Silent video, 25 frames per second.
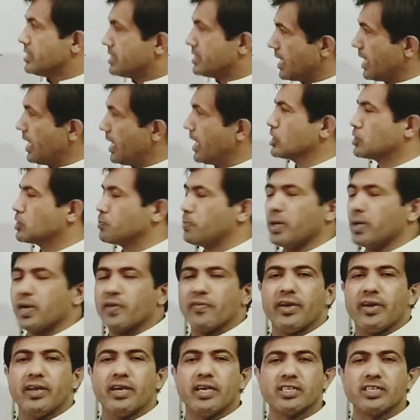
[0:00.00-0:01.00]
dealings
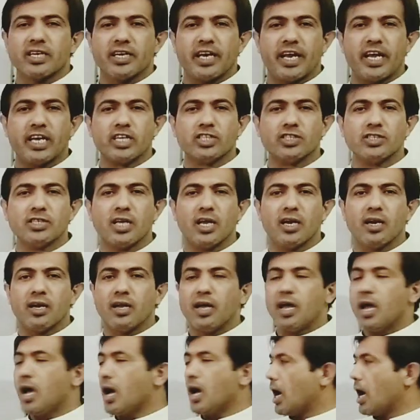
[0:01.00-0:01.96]
between international